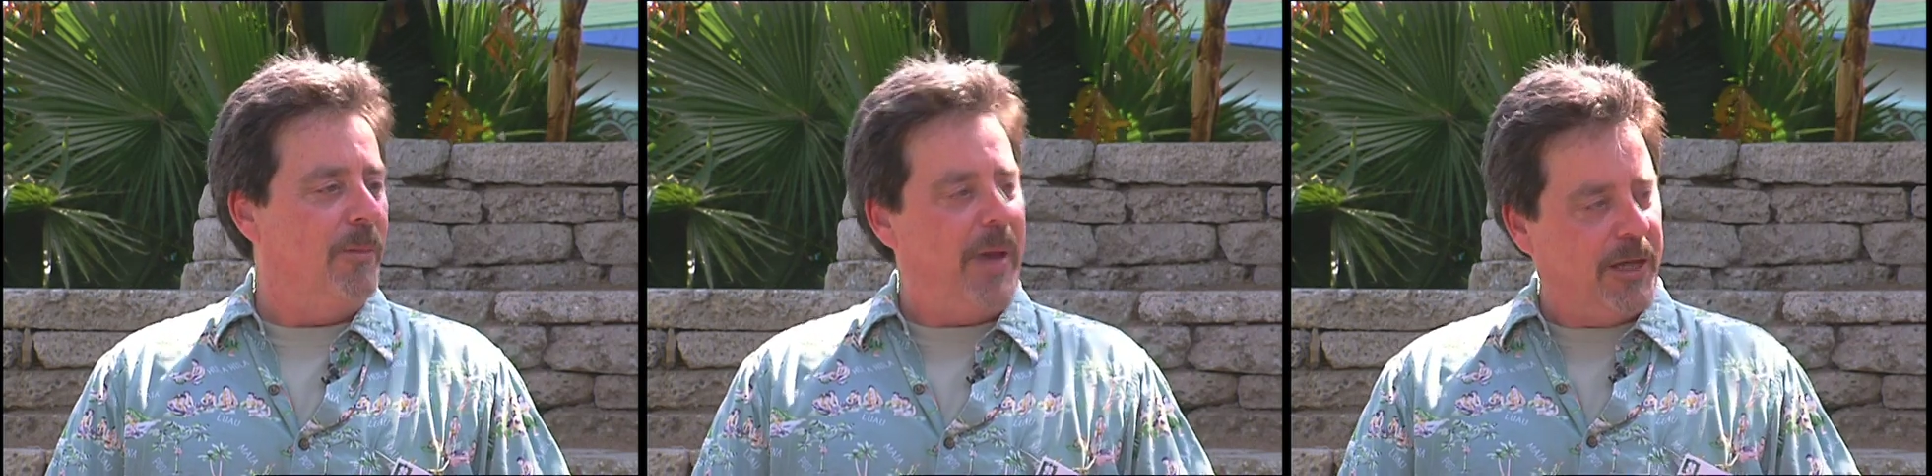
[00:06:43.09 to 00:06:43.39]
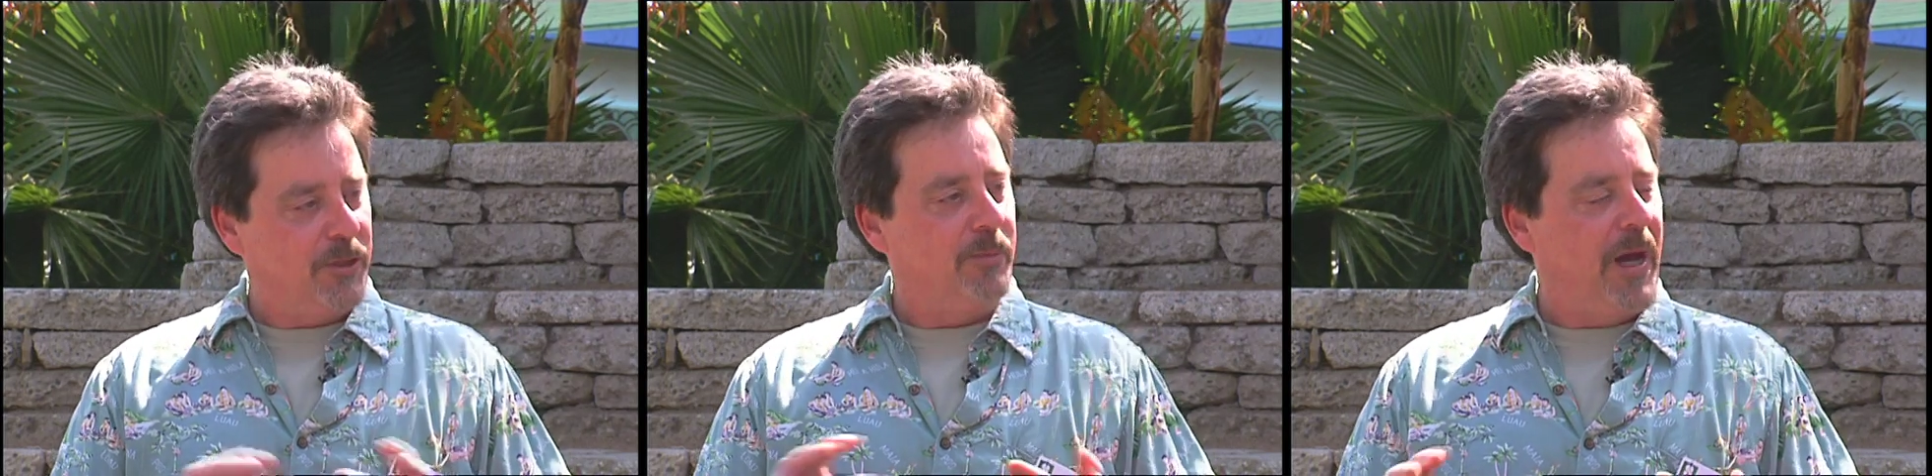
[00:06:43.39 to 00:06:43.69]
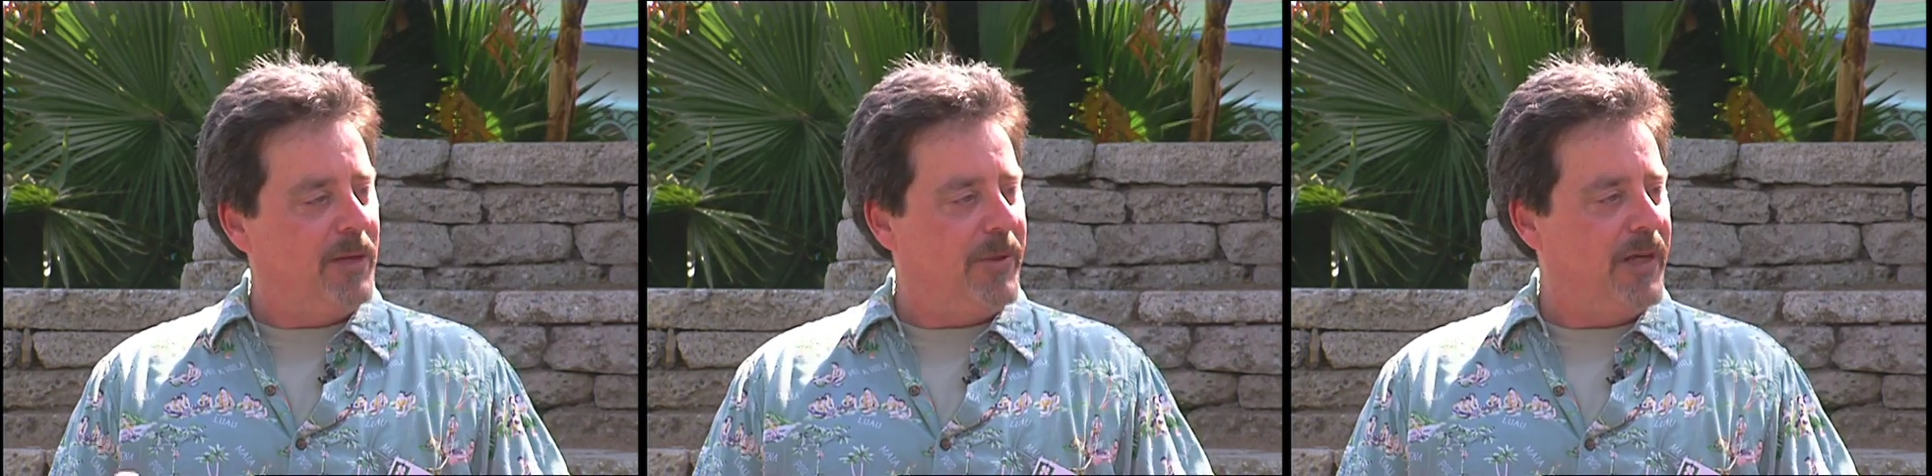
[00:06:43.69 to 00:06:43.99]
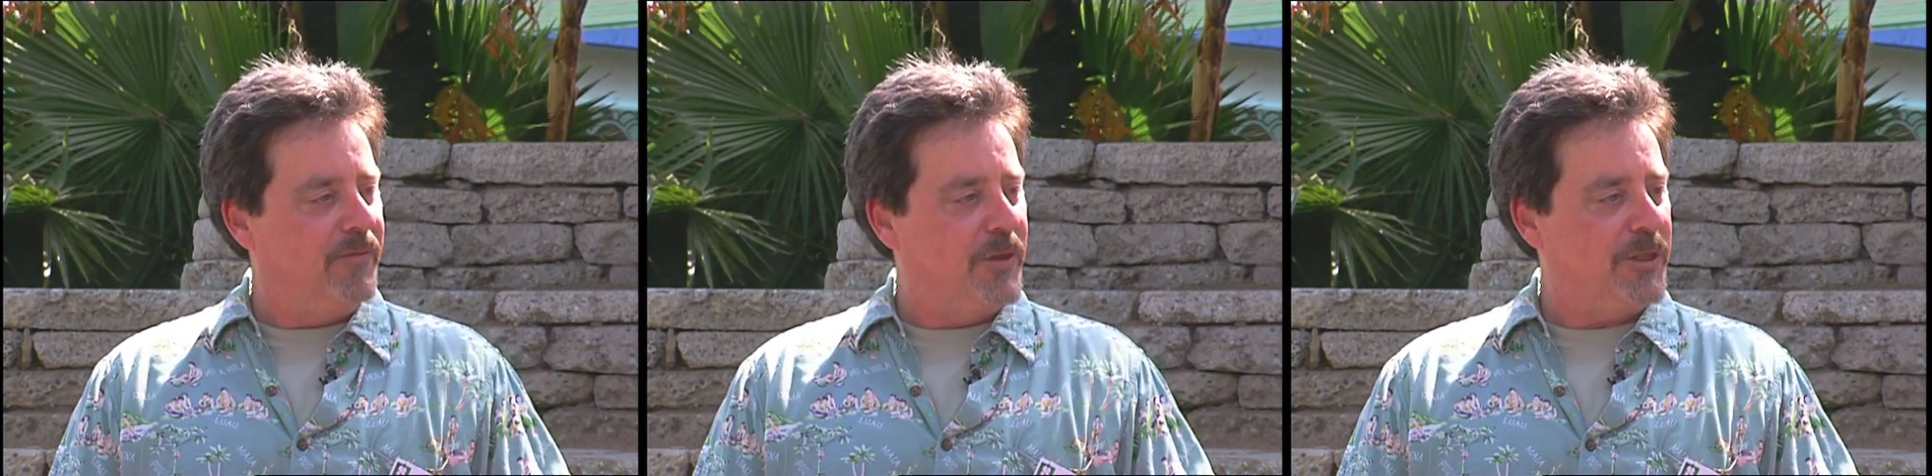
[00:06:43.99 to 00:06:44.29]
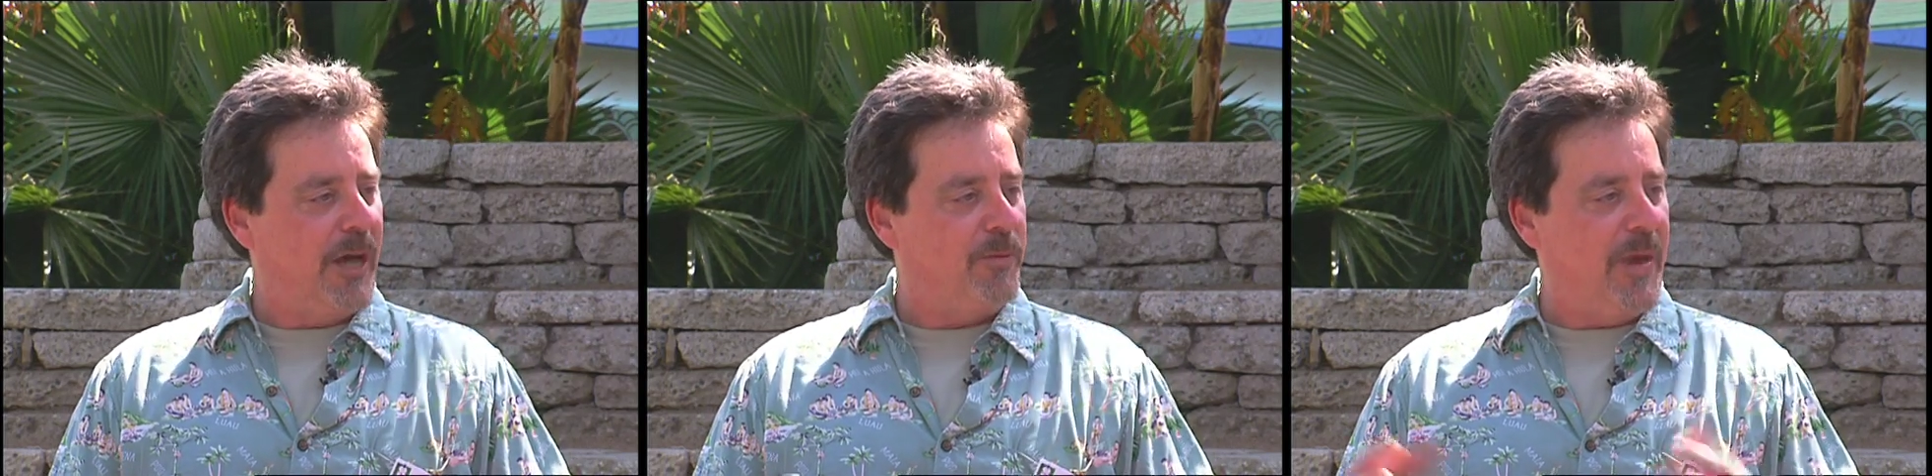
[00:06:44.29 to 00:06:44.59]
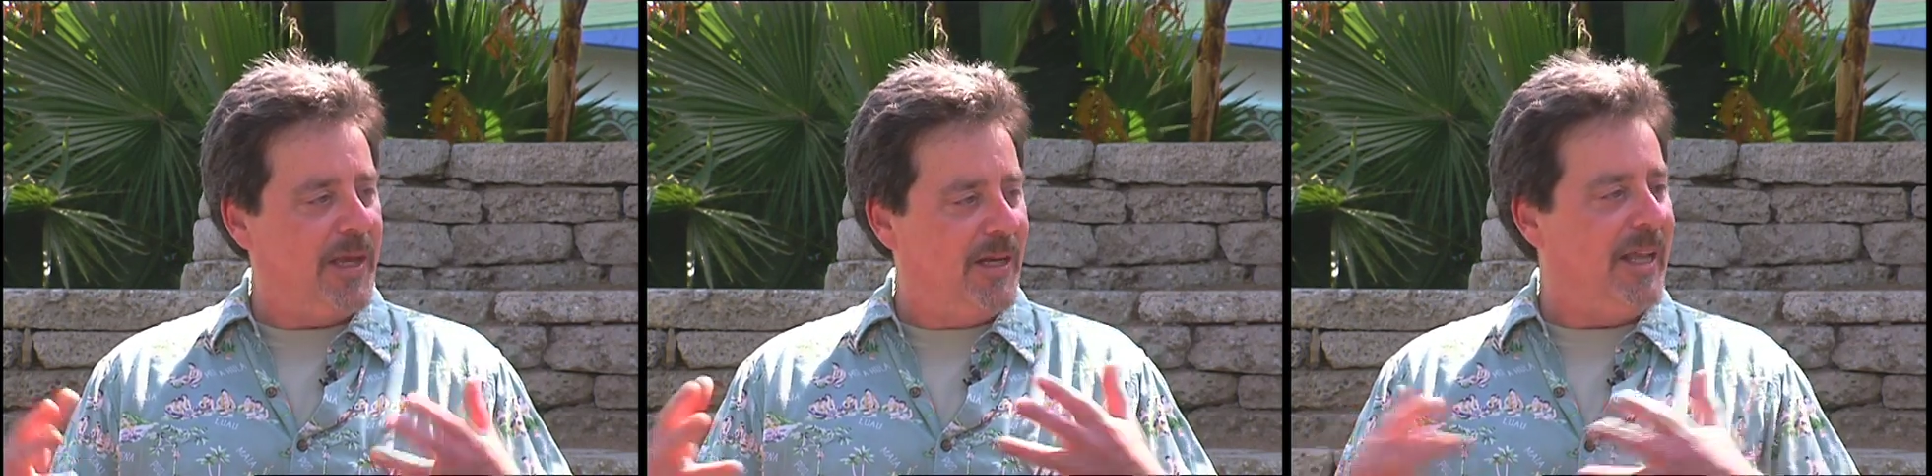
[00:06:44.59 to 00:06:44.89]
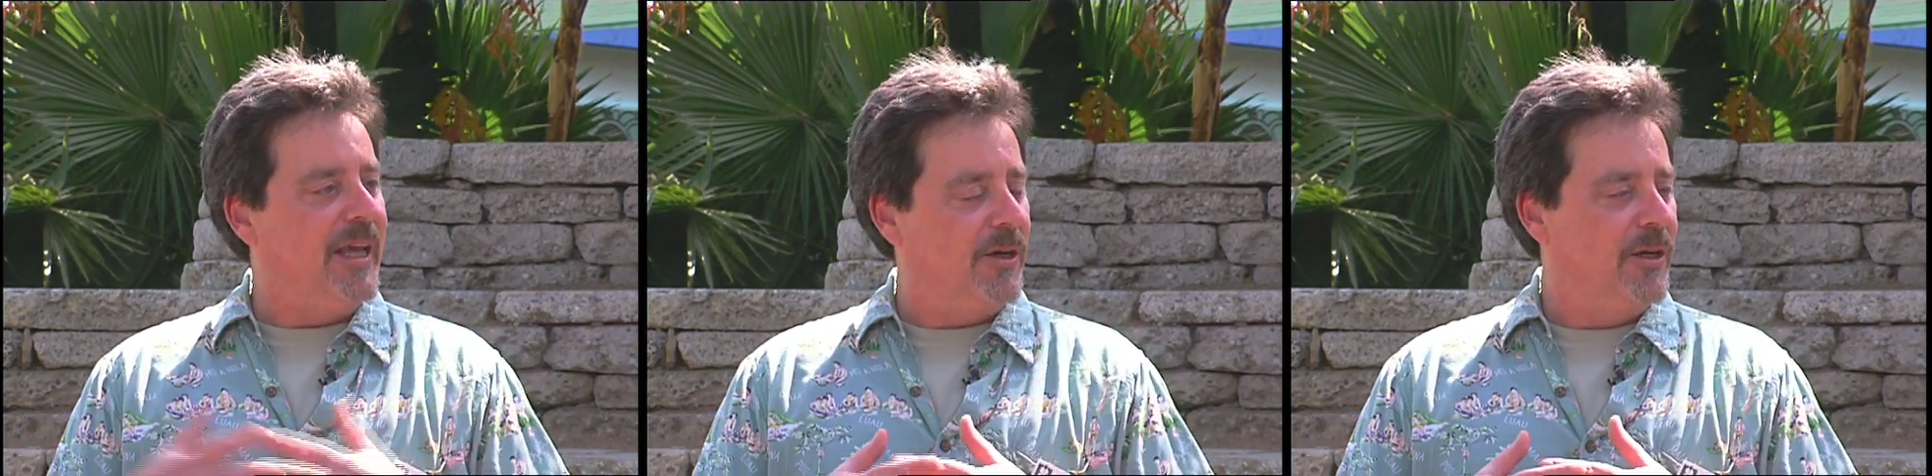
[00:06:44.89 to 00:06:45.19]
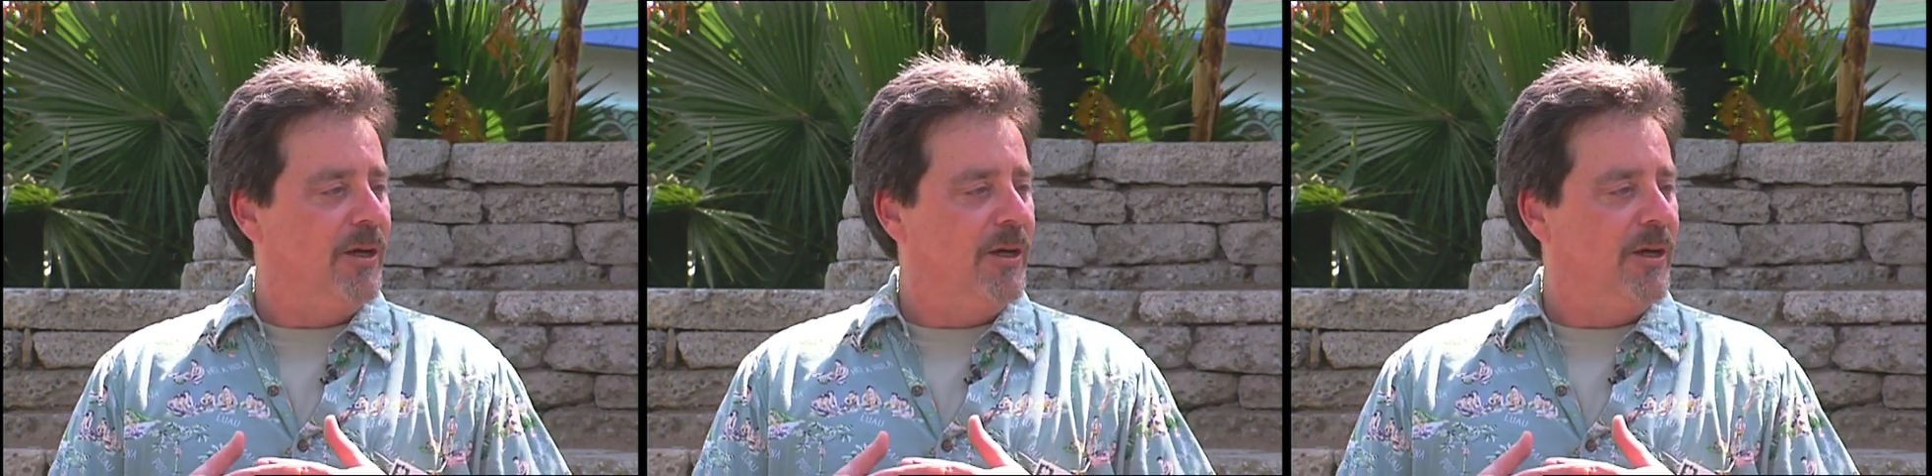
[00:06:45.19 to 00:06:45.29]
master bike plan for the South Bay and link